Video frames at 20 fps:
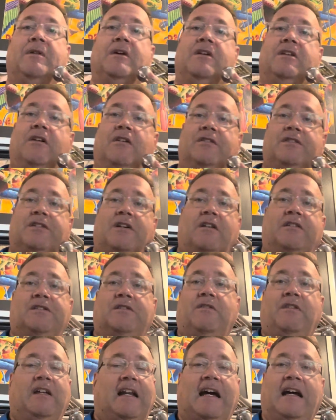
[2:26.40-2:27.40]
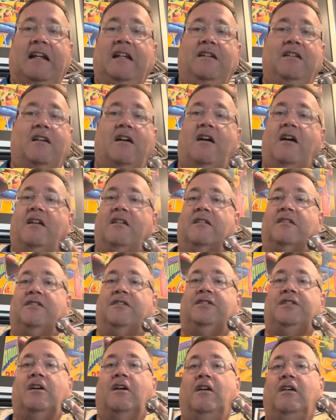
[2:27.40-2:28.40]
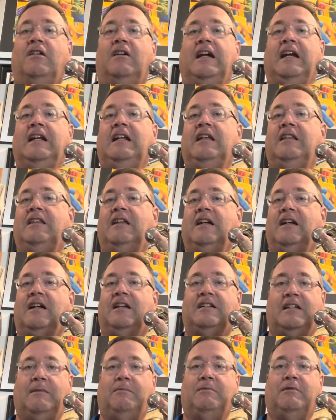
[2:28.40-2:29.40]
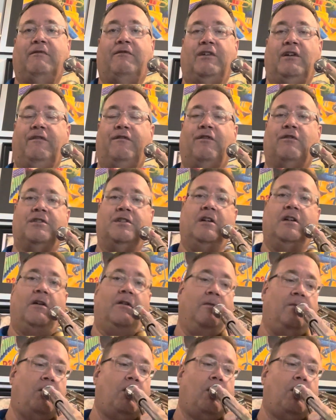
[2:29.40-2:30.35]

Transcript: notice also that I did not tongue anything except the very first note.